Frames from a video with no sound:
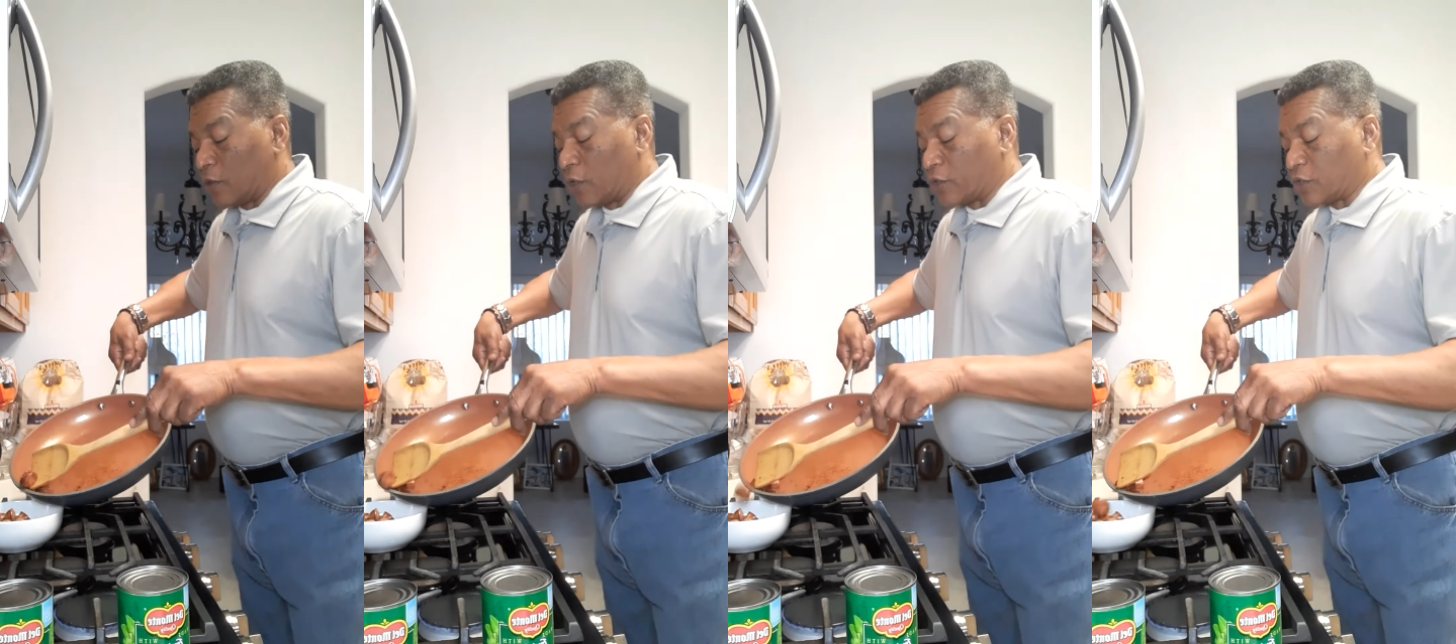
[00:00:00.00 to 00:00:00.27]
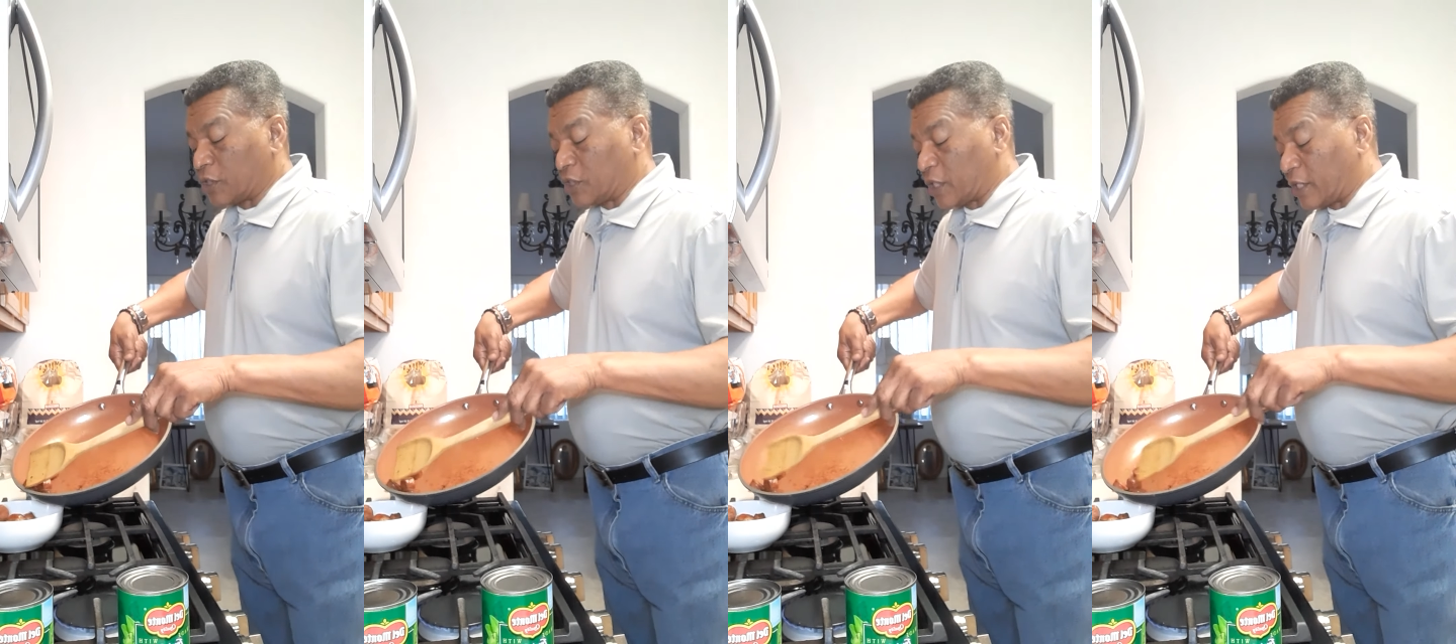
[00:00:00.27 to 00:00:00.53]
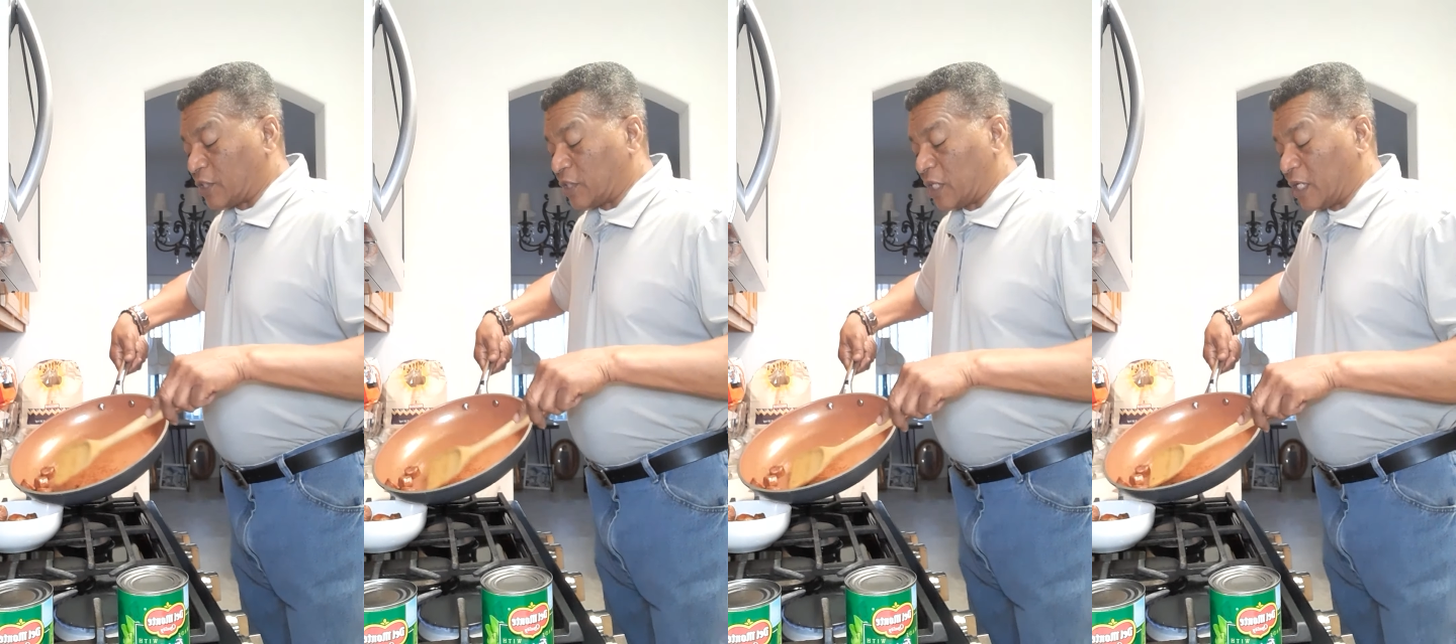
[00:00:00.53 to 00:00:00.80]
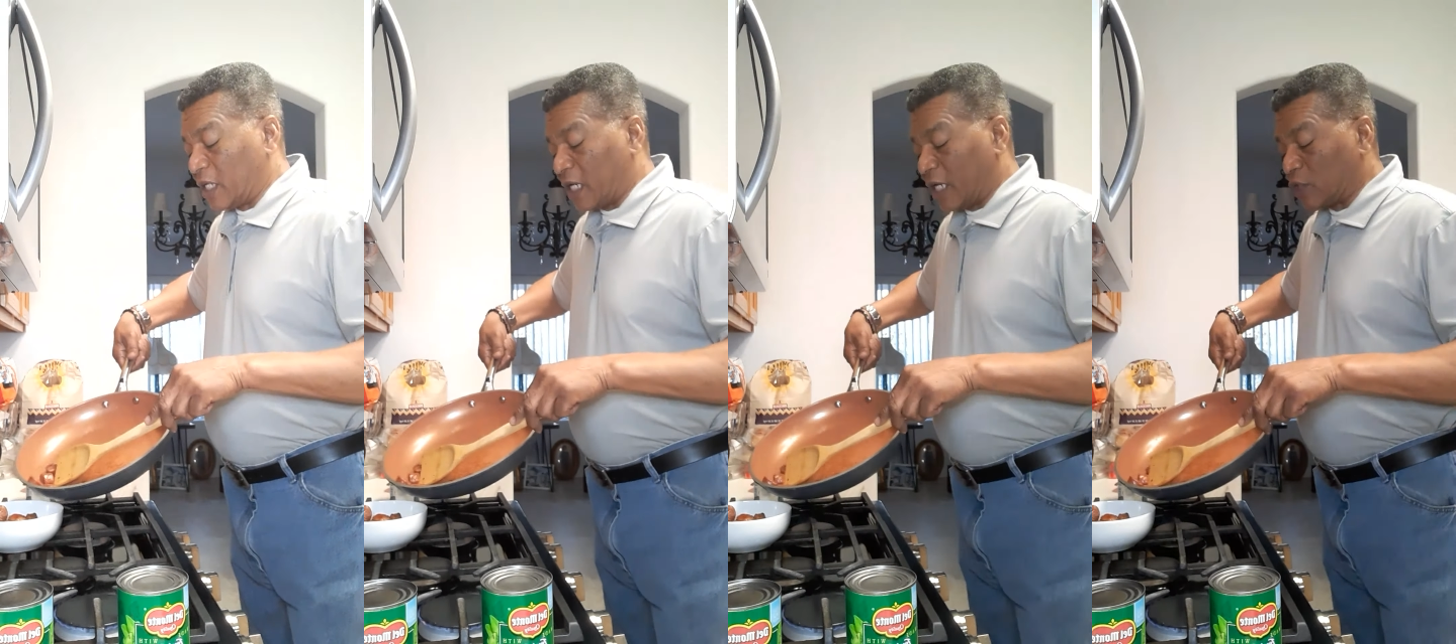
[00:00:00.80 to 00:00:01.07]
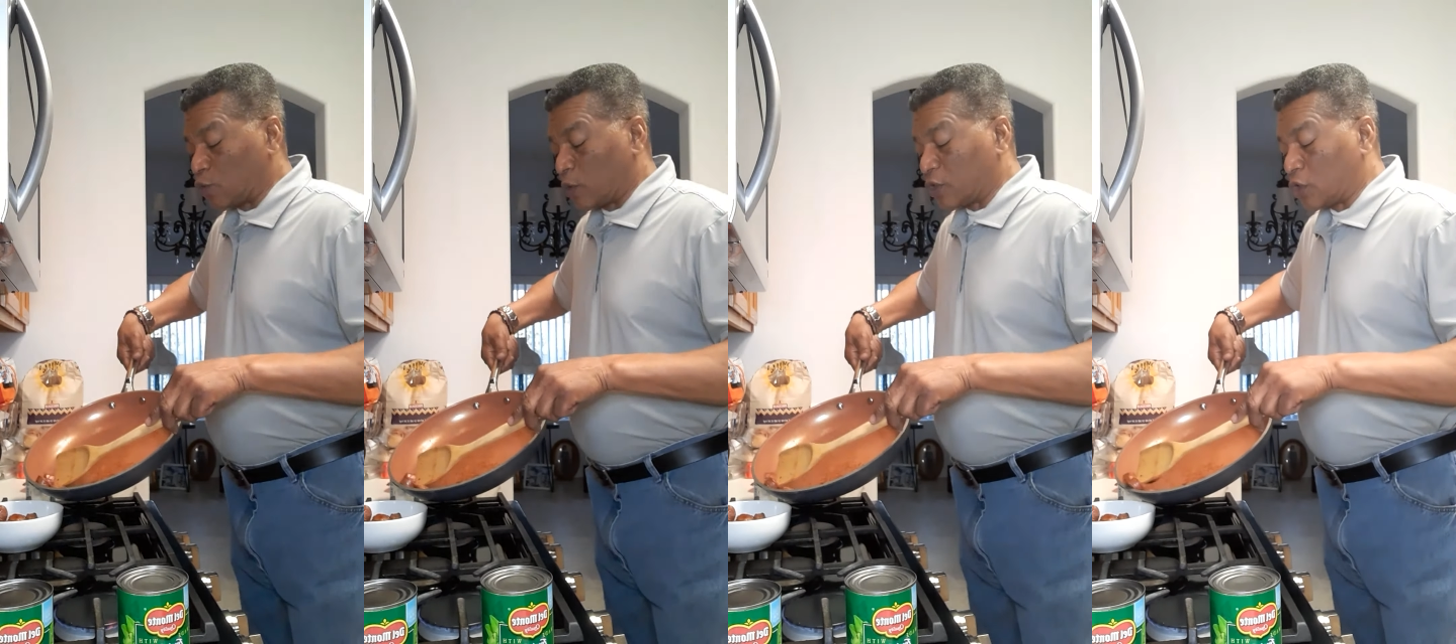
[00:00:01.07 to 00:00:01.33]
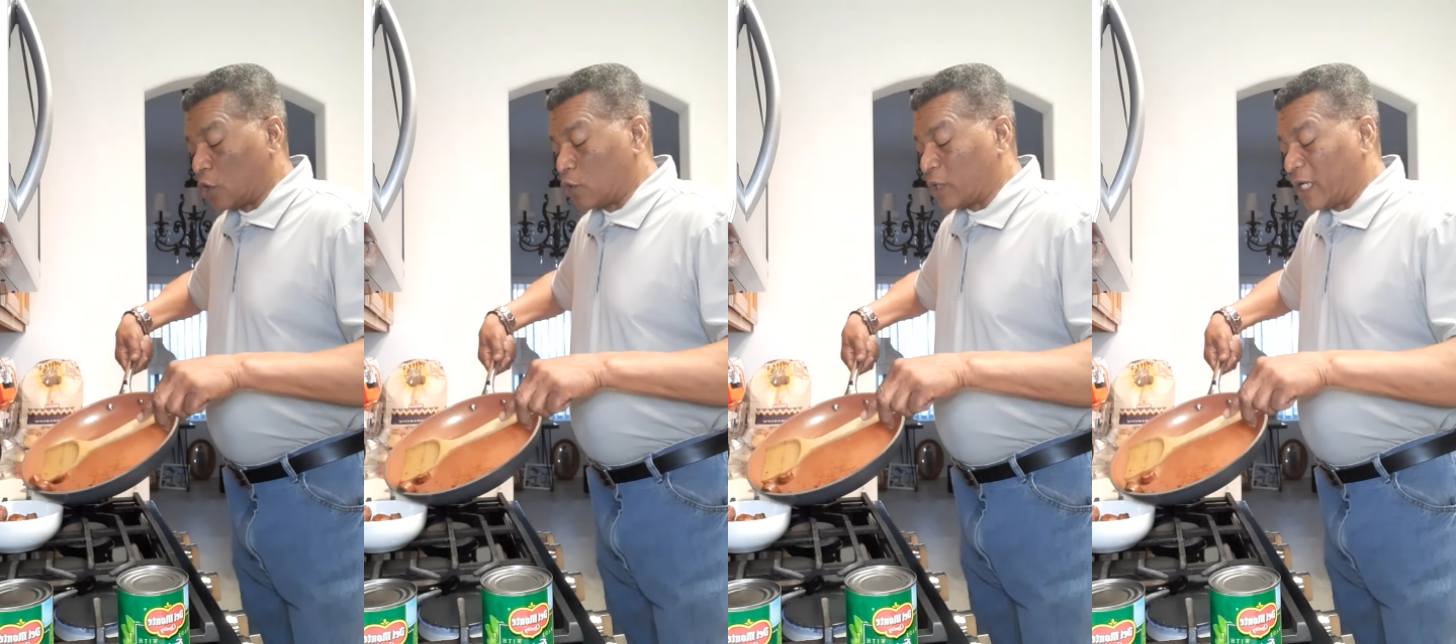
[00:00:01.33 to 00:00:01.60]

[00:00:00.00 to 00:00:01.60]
there's a such thing as what's known